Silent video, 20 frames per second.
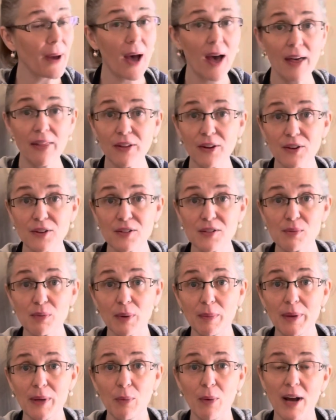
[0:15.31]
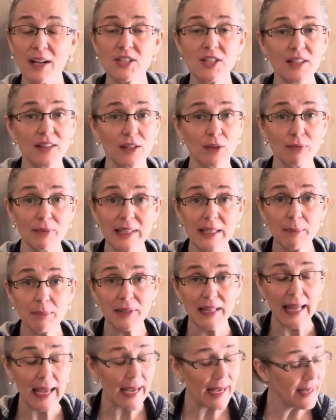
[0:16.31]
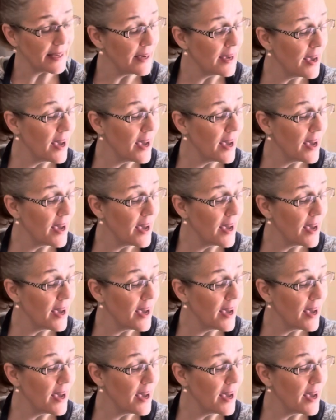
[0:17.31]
Others will be watching the replay.